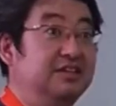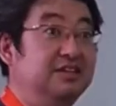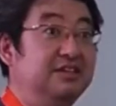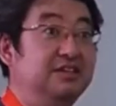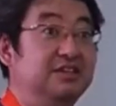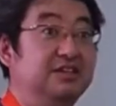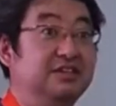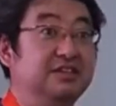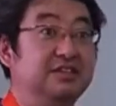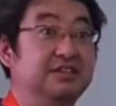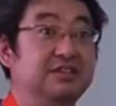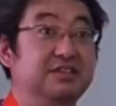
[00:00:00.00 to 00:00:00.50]

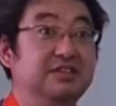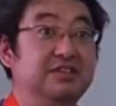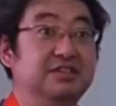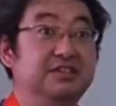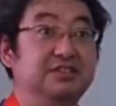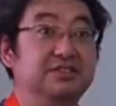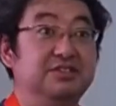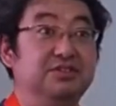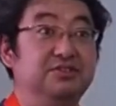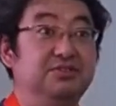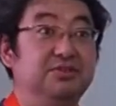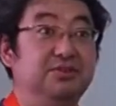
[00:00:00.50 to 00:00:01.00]
So
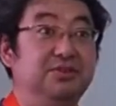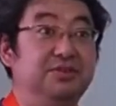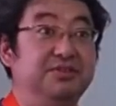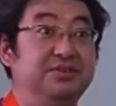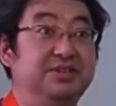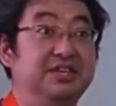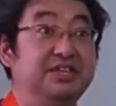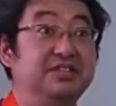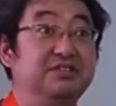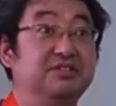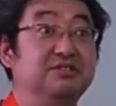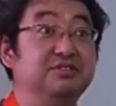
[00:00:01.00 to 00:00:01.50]
they don't
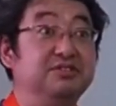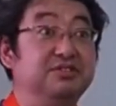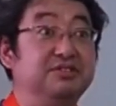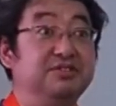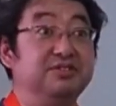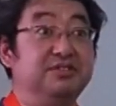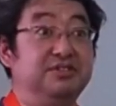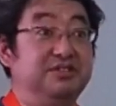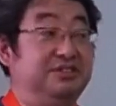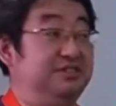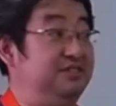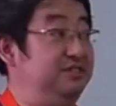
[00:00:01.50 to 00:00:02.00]

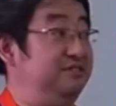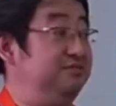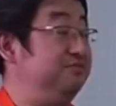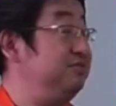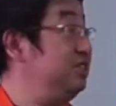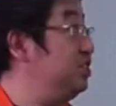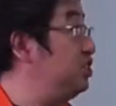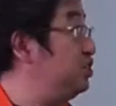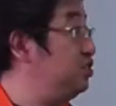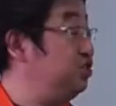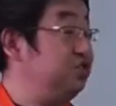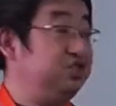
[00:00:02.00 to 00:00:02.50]
restart
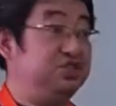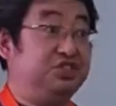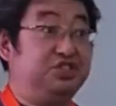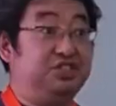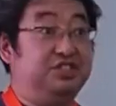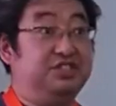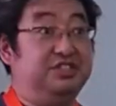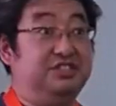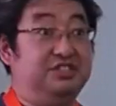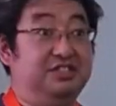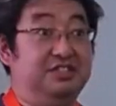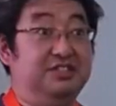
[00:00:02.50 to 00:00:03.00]
the
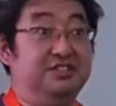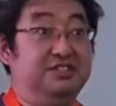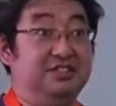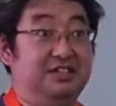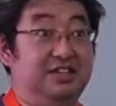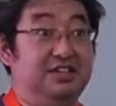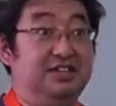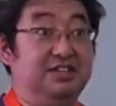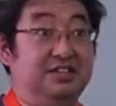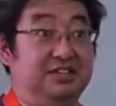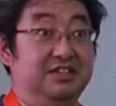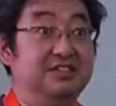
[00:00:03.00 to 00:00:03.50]

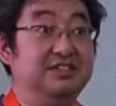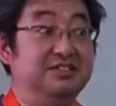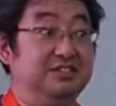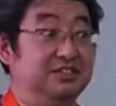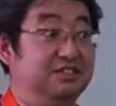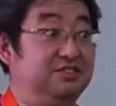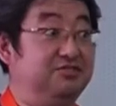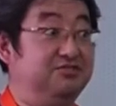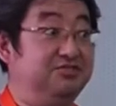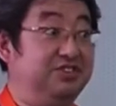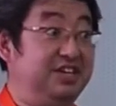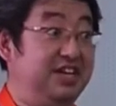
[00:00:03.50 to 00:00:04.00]

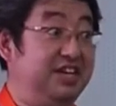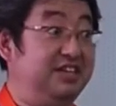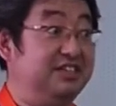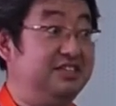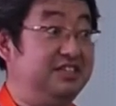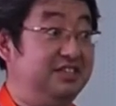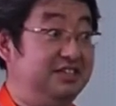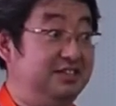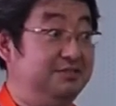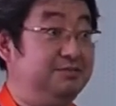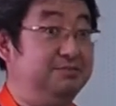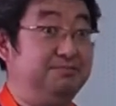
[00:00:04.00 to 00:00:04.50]
creating
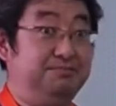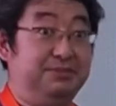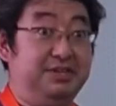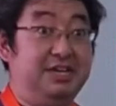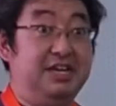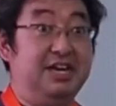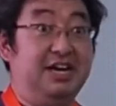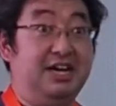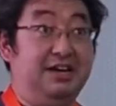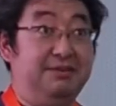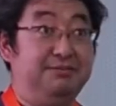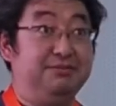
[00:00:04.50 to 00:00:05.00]
beehive
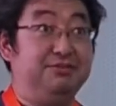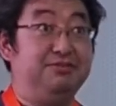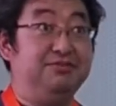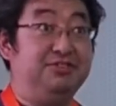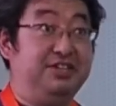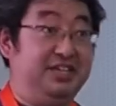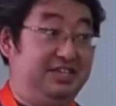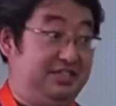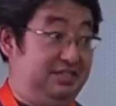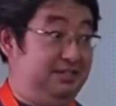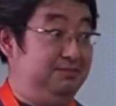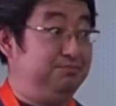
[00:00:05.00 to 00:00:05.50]
creating
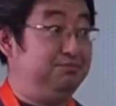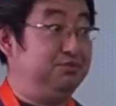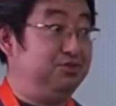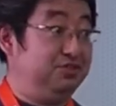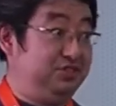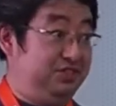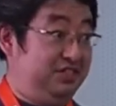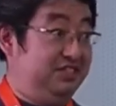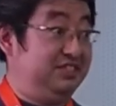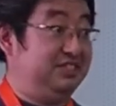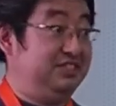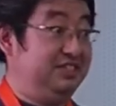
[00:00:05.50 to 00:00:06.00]
process.
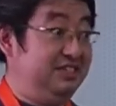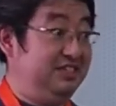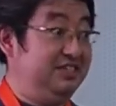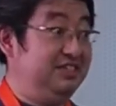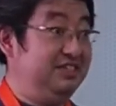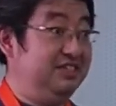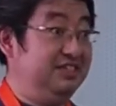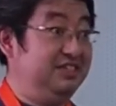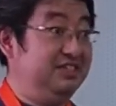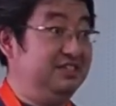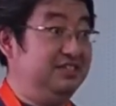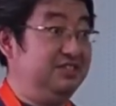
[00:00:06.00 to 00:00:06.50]

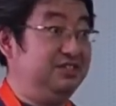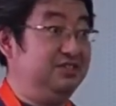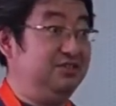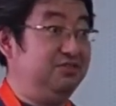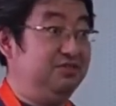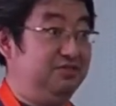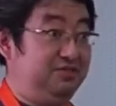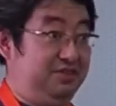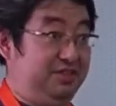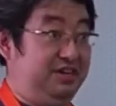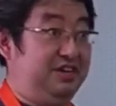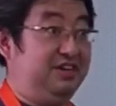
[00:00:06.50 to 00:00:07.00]
So they are
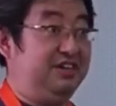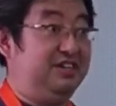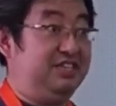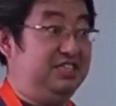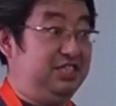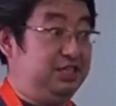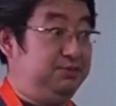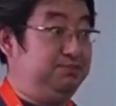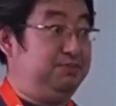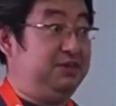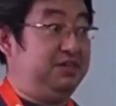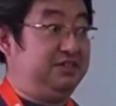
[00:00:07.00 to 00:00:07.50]
inspecting and
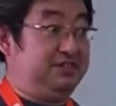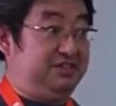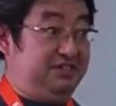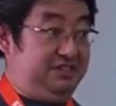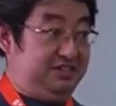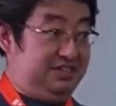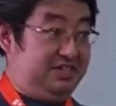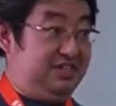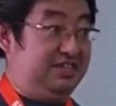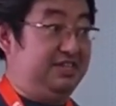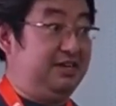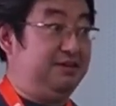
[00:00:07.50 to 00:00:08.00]
adapting,
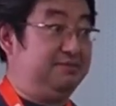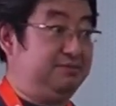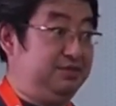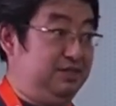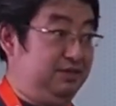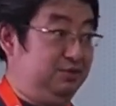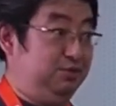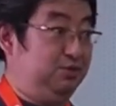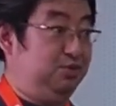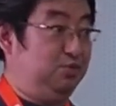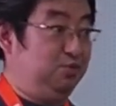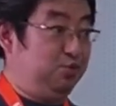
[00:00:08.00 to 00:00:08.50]

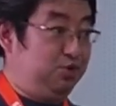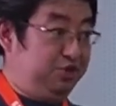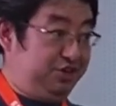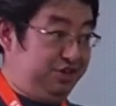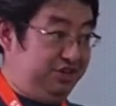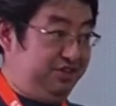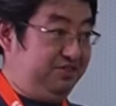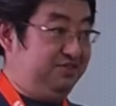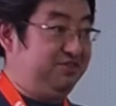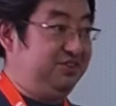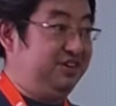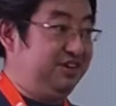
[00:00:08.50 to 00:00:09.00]
working together.
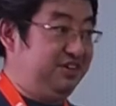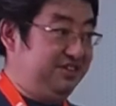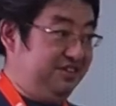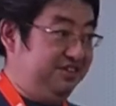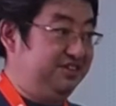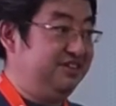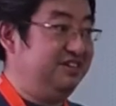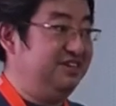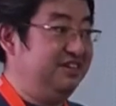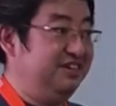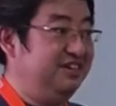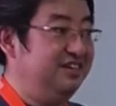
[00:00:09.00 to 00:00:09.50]

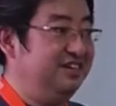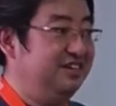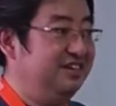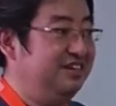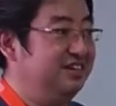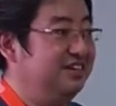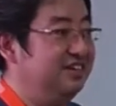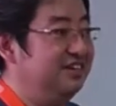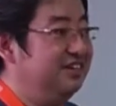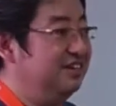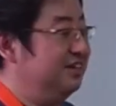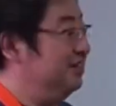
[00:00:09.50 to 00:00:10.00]

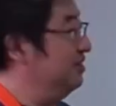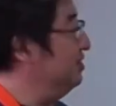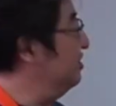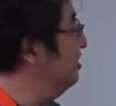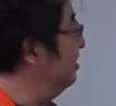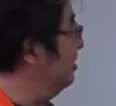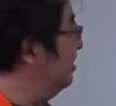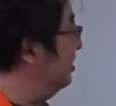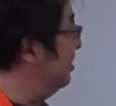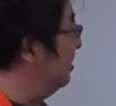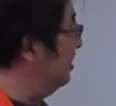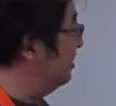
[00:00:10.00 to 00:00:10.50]
That's
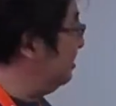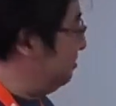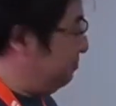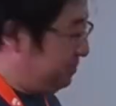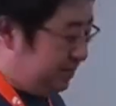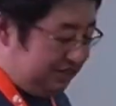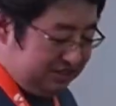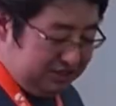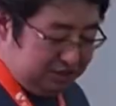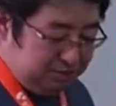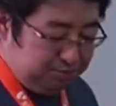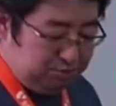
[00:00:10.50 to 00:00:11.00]
much smaller,
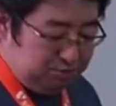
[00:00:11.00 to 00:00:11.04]
right?